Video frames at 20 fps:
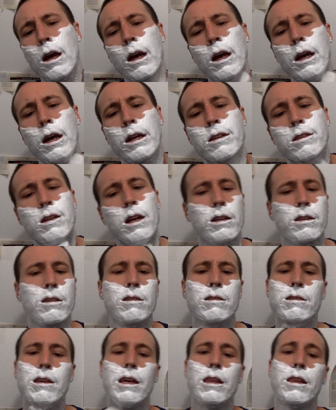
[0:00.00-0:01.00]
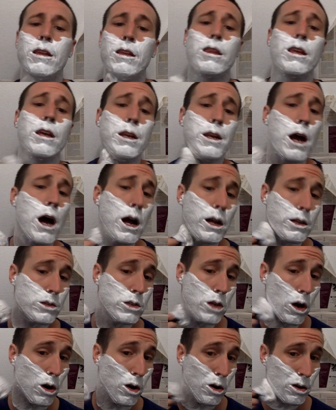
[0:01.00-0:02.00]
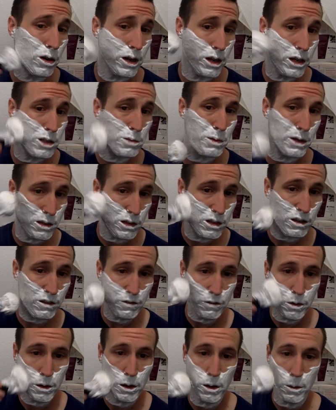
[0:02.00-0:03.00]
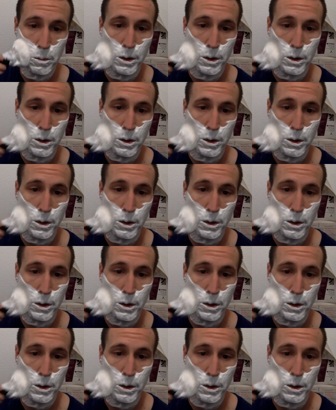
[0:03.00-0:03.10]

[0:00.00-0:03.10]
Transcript: it's not to say that the knots aren't expensive,